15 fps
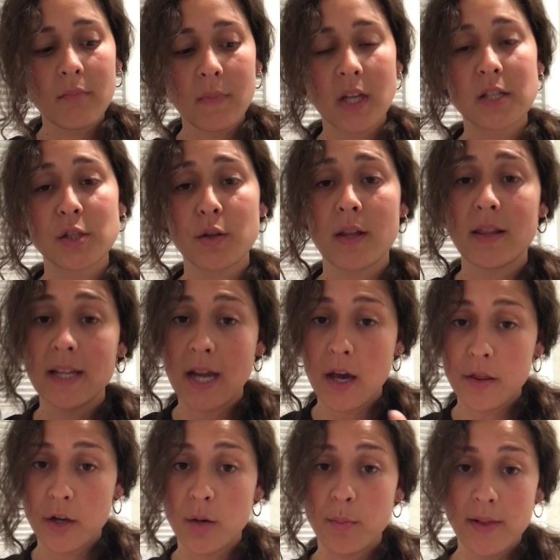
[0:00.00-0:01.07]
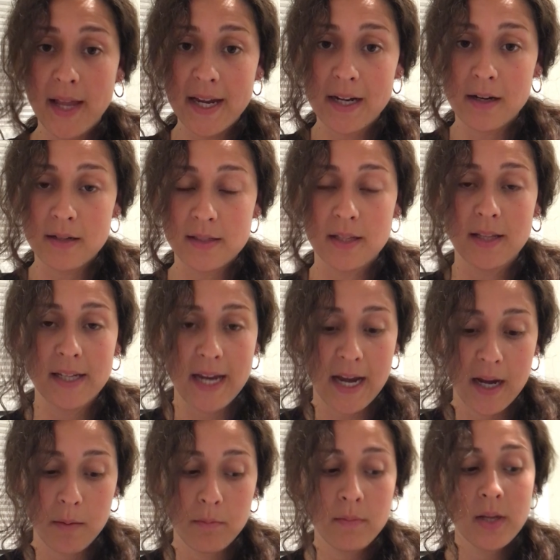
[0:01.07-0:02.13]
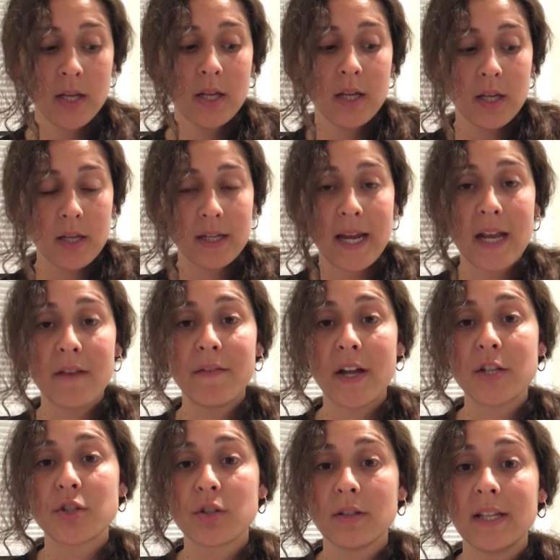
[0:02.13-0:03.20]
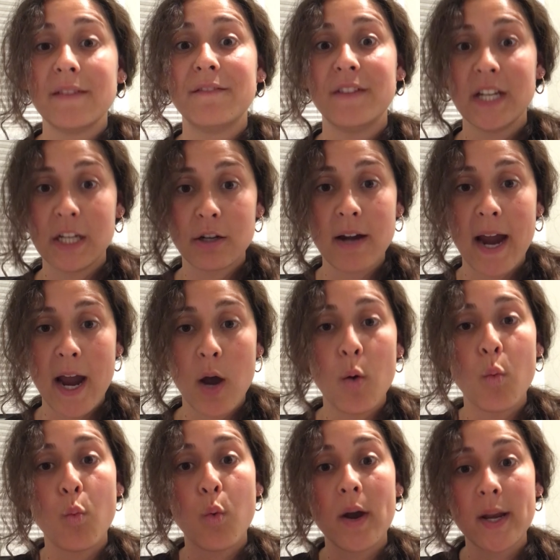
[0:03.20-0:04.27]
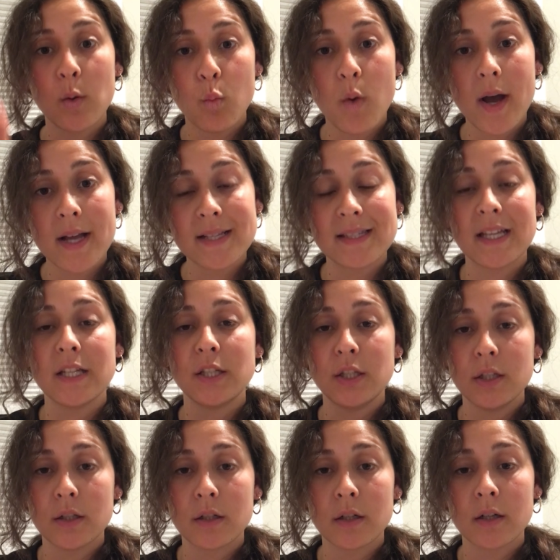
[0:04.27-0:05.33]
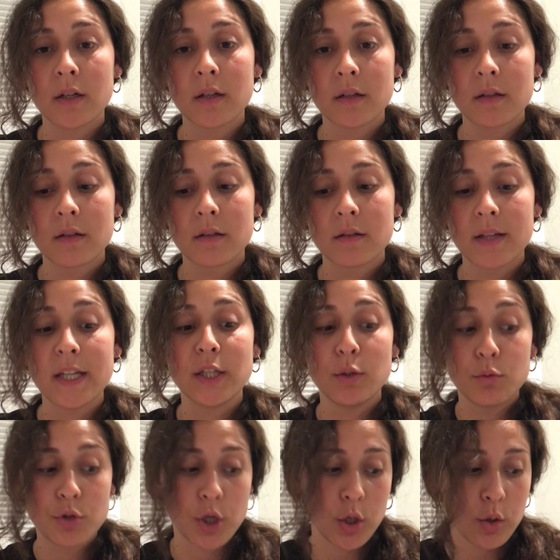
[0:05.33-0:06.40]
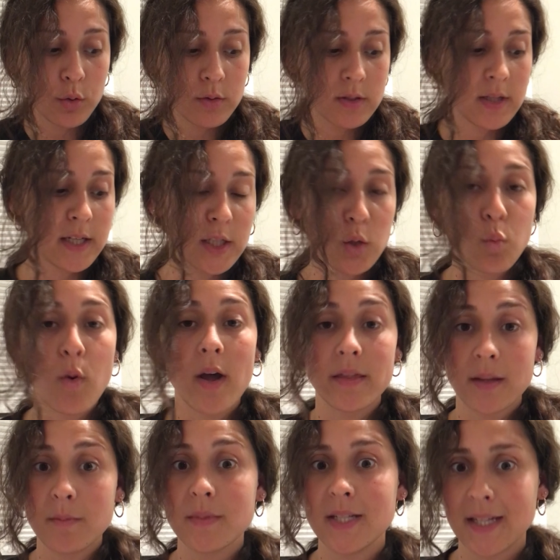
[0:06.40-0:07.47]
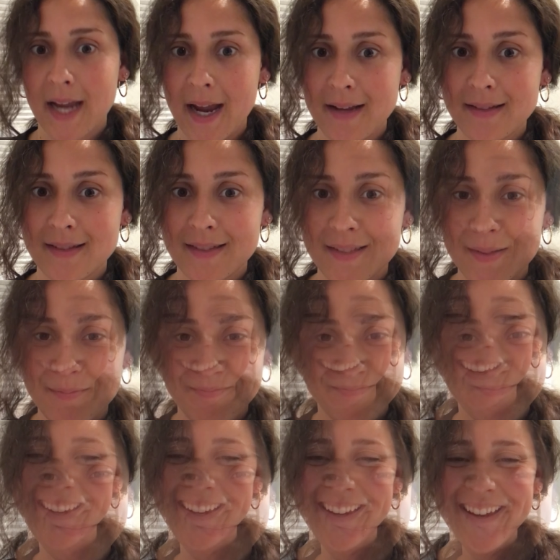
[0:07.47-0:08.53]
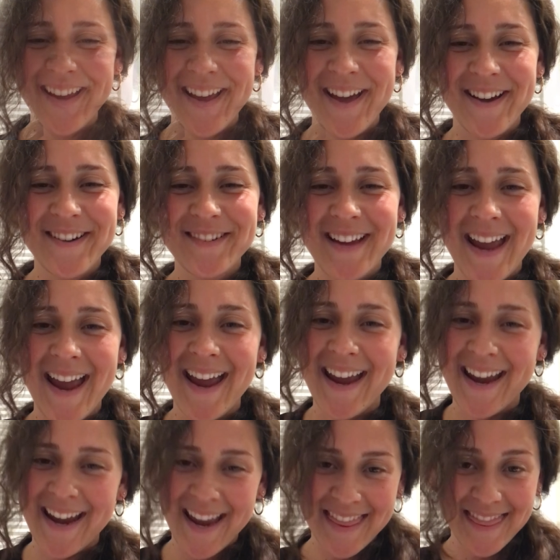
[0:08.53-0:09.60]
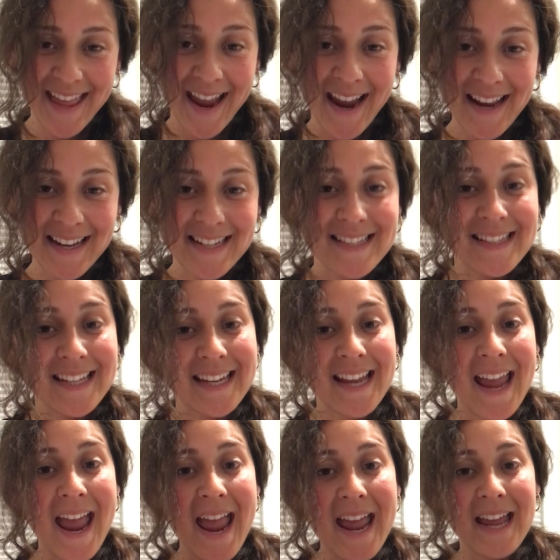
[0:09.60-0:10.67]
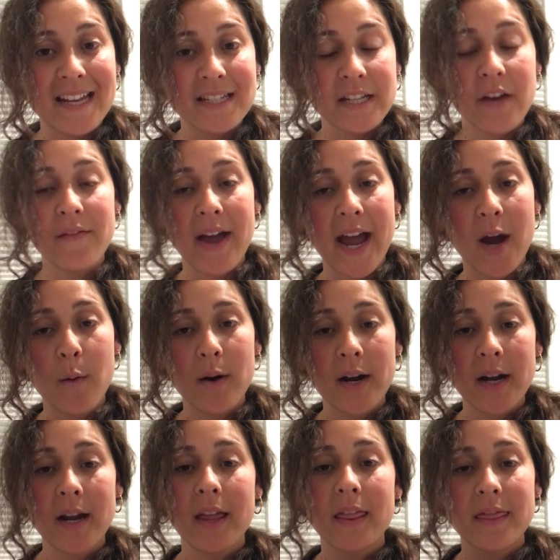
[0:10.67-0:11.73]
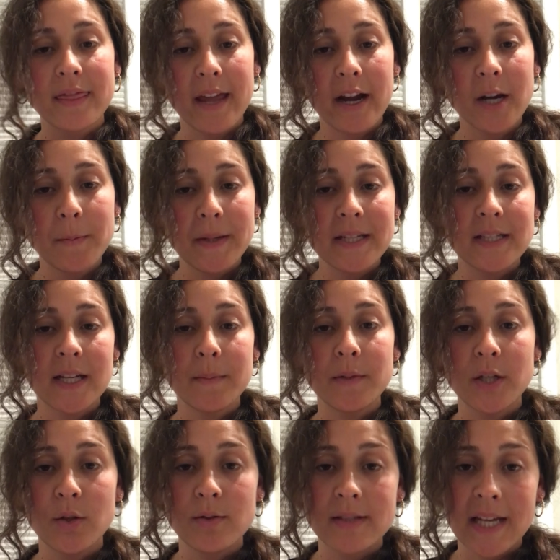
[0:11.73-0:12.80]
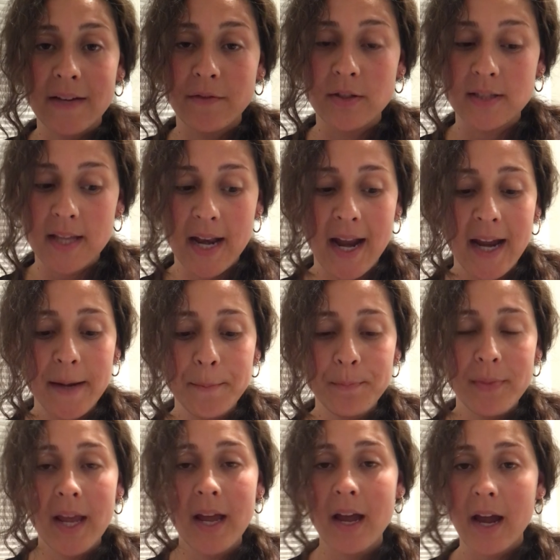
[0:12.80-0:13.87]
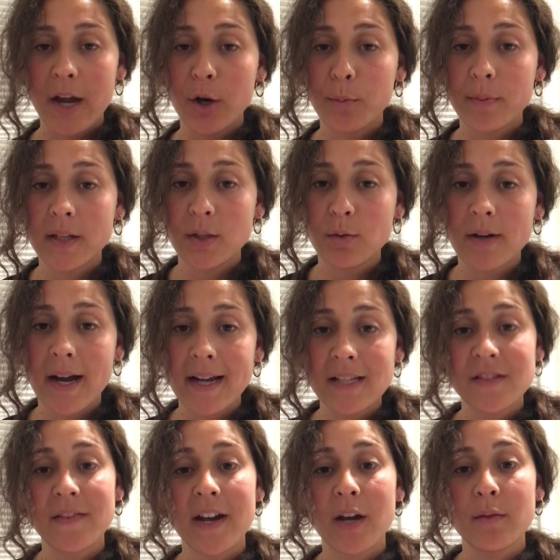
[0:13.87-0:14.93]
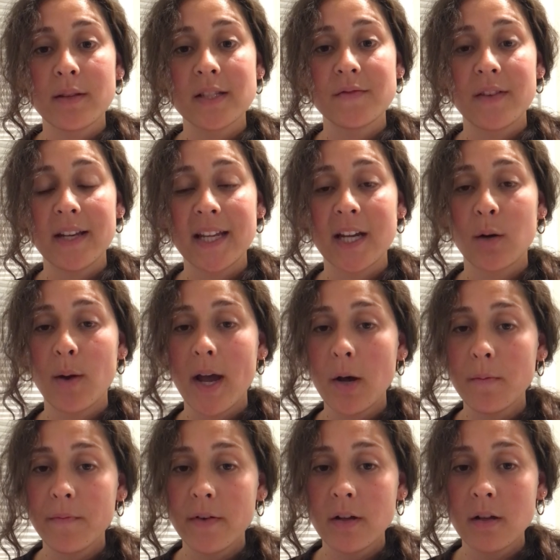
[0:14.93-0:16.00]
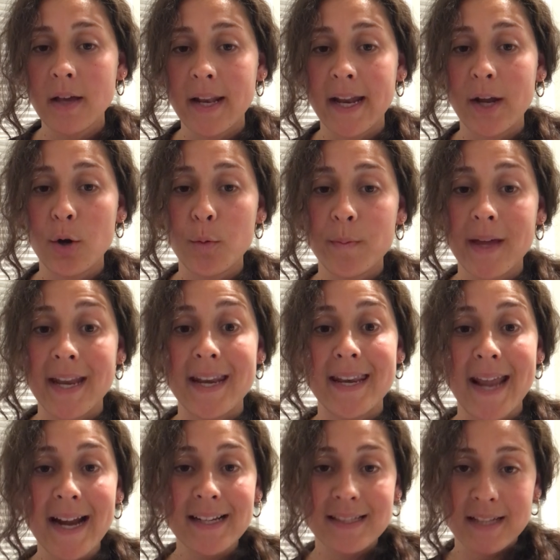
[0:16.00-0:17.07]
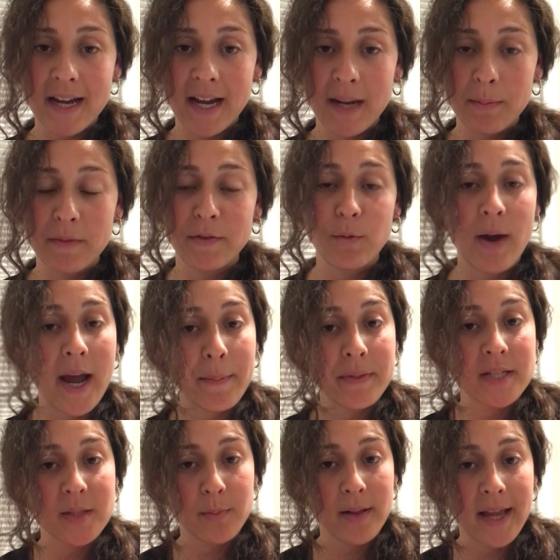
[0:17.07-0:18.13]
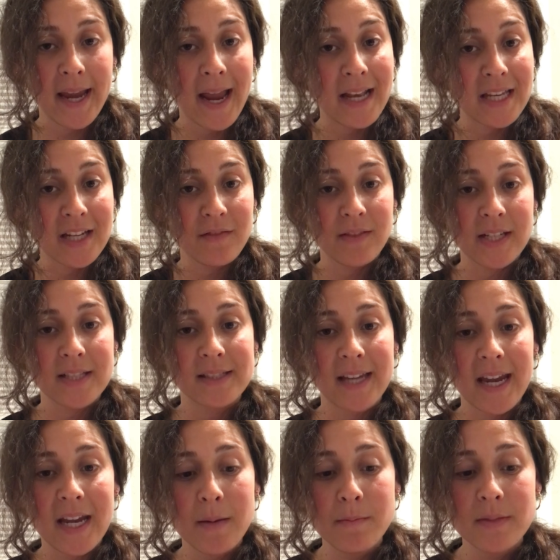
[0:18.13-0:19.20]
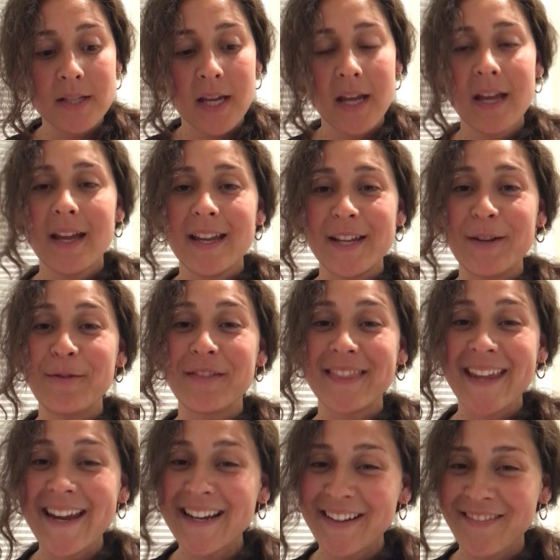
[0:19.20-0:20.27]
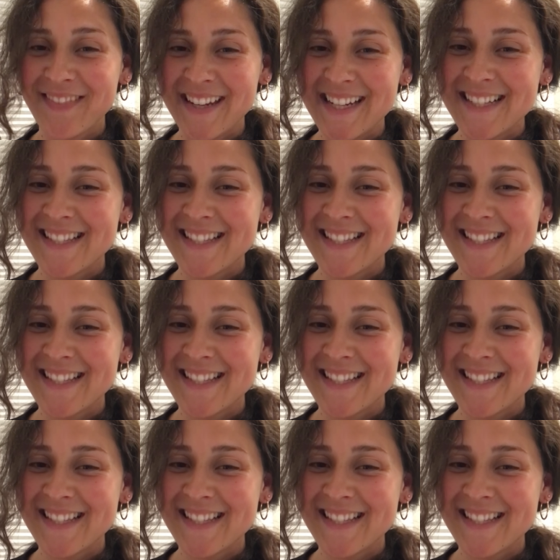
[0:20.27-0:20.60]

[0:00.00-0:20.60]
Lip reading: so then the other players in the game can eventually figure out what it was that you chose, that you want them to guess. Okay, and that is the end of our Therapy Tip Tuesday for today. I hope that you guys found this video helpful, and I hope that next time, if you happen to play any of these games, you think of these